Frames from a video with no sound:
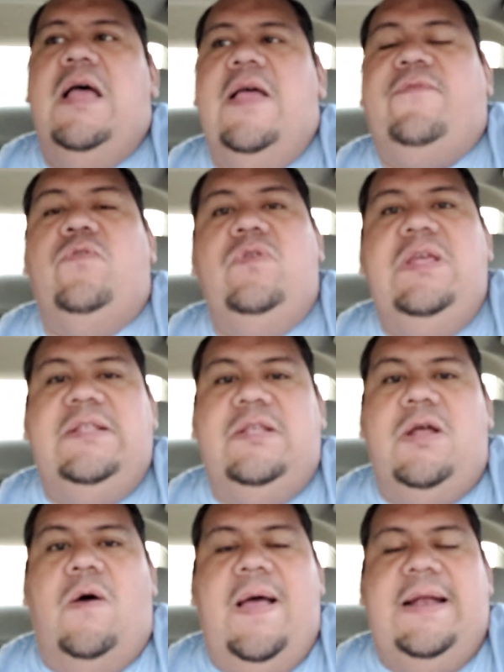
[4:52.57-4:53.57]
If you need to
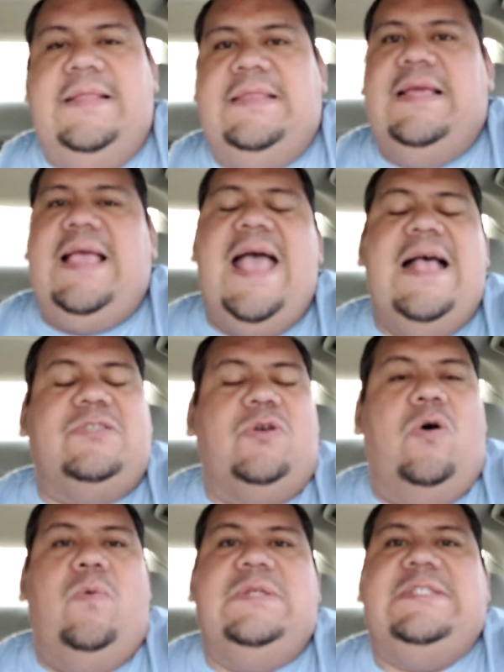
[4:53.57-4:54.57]
know anything, as
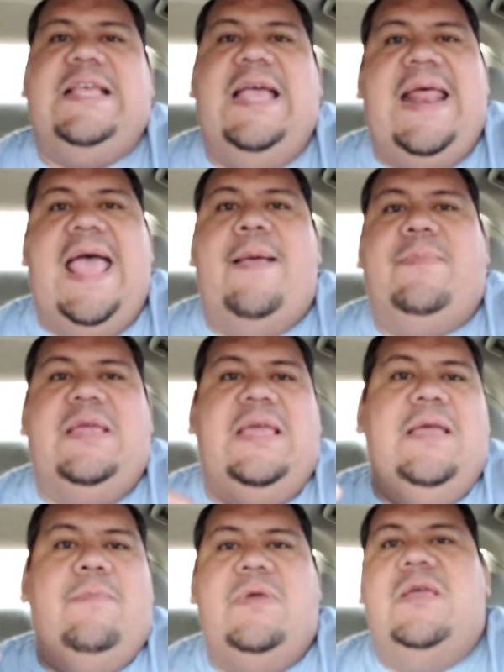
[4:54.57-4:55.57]
always, get at me.
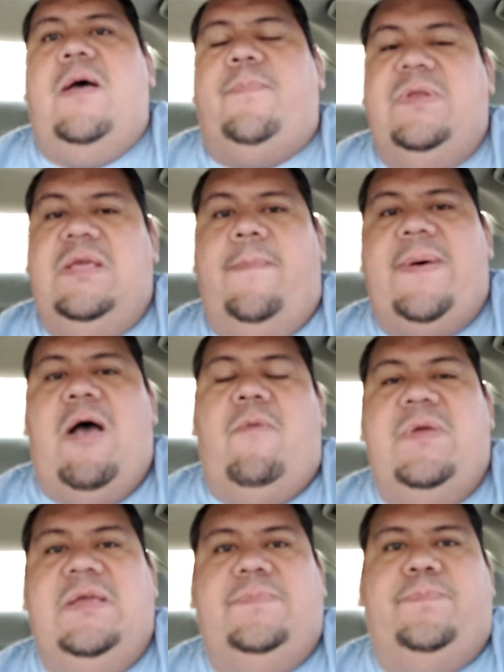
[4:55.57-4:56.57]
Hit me up in the About
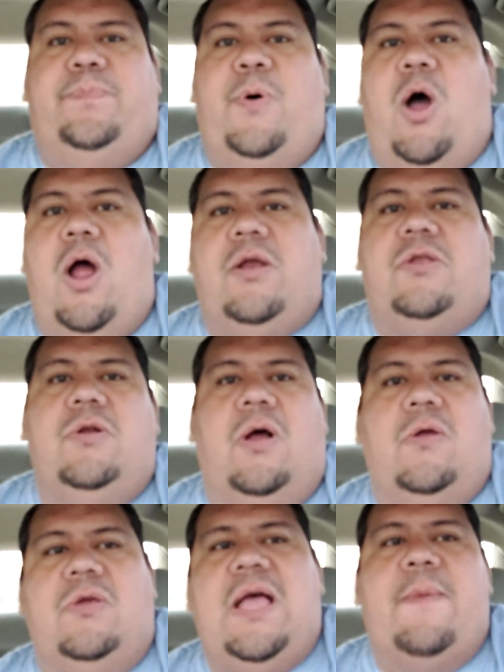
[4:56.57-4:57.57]
Me part. You
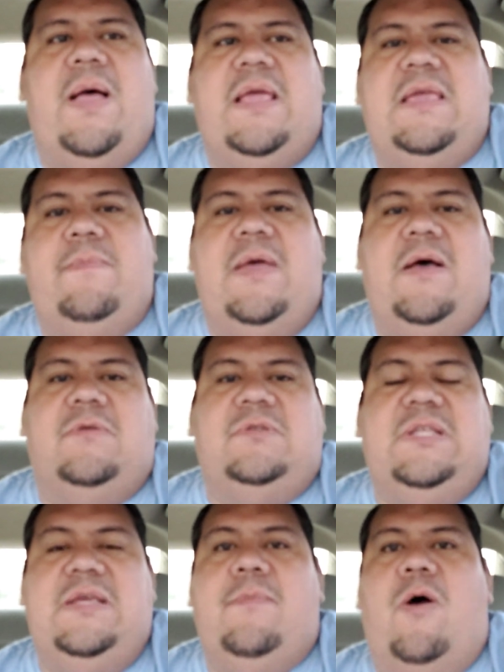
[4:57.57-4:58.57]
got my email,
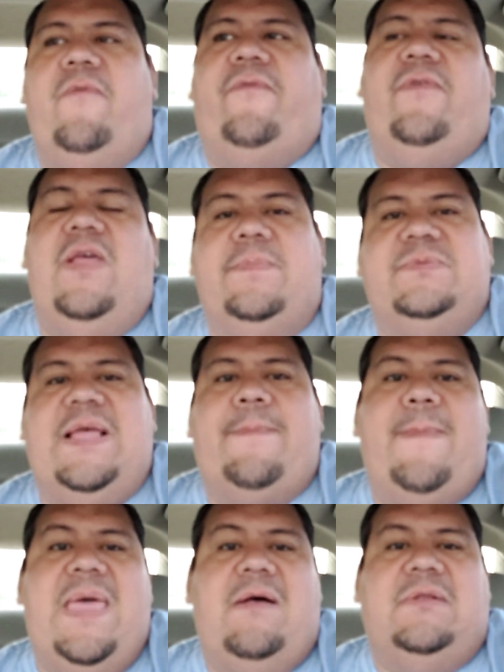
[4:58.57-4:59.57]

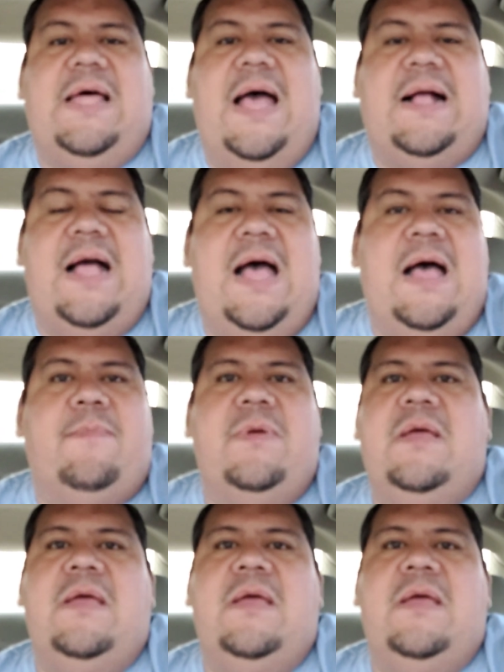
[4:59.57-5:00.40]
bmoflips@mail.com.